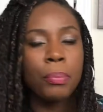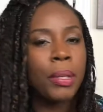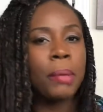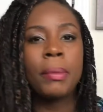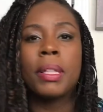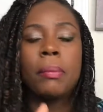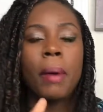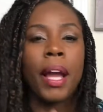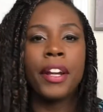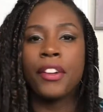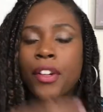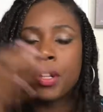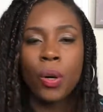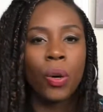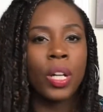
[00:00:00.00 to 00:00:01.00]
put them in the
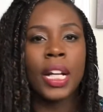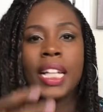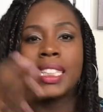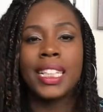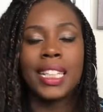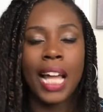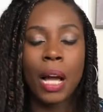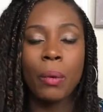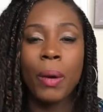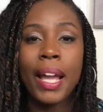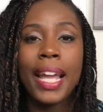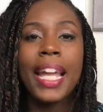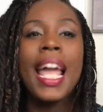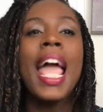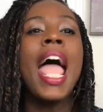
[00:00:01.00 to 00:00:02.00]
binder and organize it that
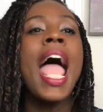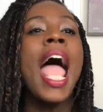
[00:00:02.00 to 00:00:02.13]
way.